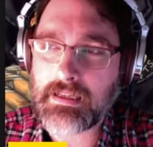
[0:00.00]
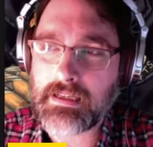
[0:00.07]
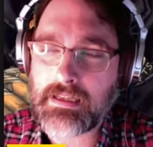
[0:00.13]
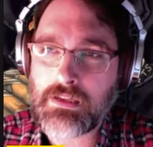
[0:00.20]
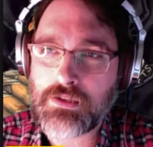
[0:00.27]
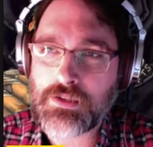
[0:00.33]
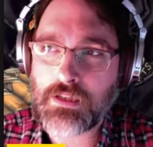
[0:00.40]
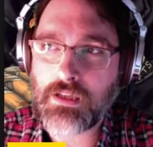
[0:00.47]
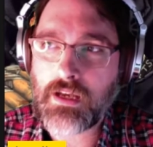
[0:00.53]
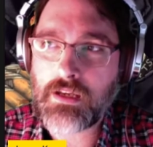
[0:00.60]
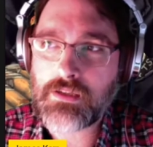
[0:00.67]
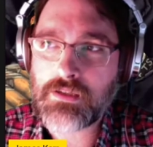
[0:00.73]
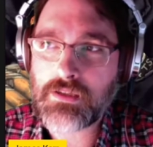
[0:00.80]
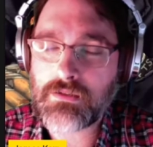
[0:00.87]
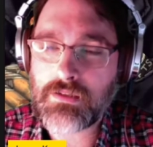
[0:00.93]
and there's a lot
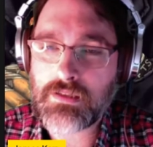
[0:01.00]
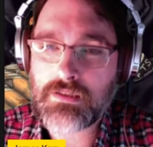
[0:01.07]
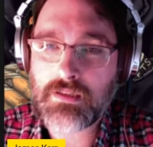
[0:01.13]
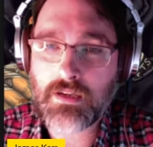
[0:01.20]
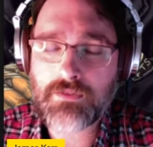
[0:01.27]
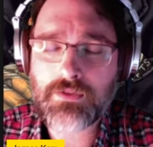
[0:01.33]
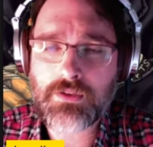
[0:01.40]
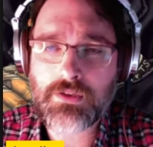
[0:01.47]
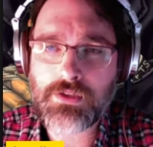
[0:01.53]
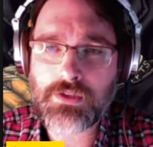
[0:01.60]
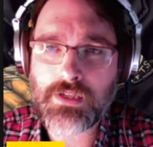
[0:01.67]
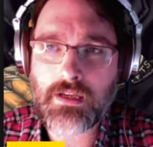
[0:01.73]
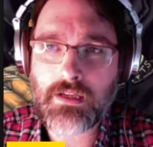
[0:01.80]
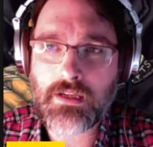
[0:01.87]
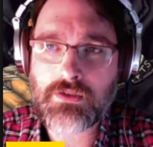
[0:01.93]
to discover and there's a
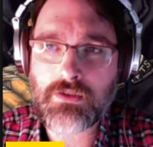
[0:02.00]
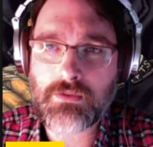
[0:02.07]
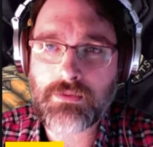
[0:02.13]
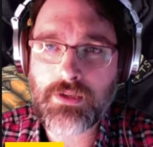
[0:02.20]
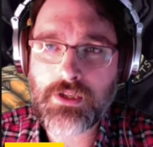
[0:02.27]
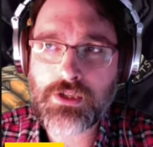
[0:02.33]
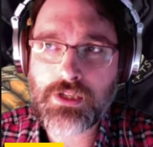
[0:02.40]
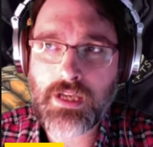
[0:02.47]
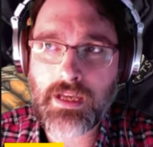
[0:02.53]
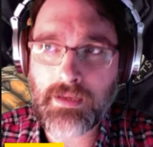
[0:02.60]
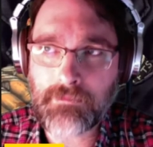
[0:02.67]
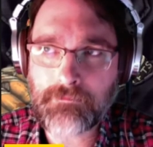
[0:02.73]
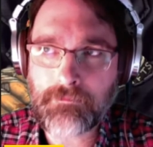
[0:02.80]
lot to appreciate."